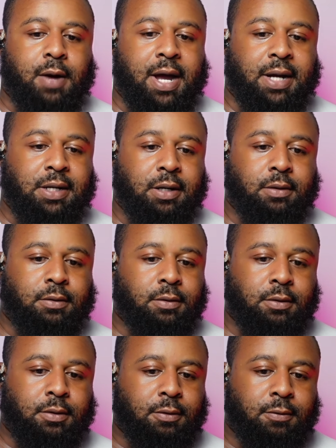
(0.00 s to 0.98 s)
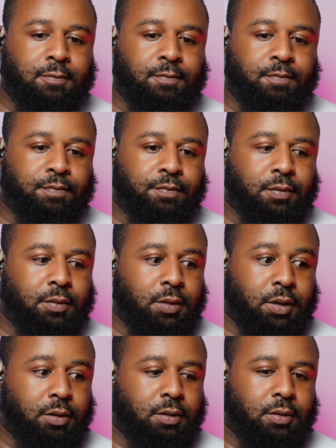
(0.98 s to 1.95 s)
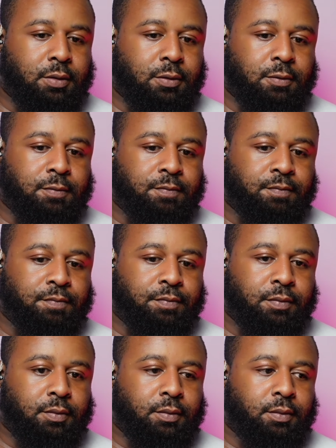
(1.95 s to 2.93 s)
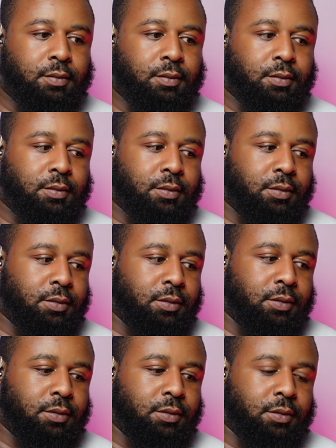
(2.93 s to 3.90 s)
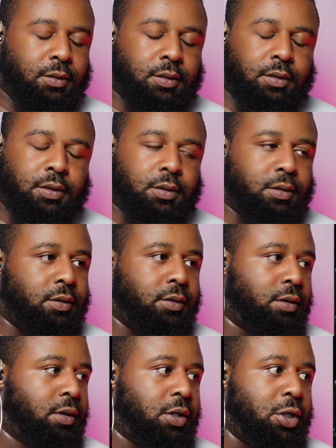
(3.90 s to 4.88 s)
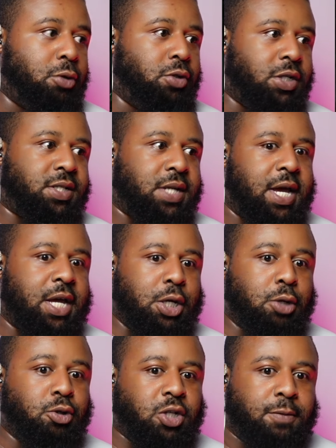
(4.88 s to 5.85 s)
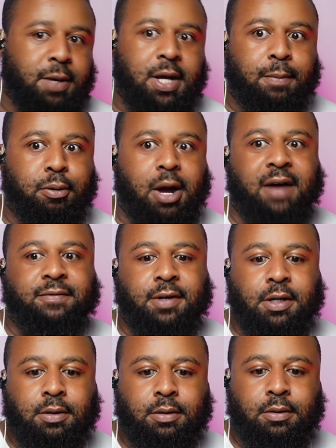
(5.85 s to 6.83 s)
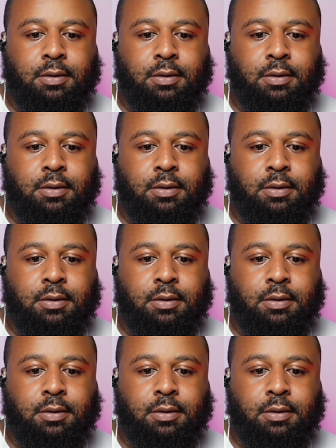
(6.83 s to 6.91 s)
We ain't say you was a prophet. I said Bishop Nathan is a prophet, bro. He ain't give himself that title.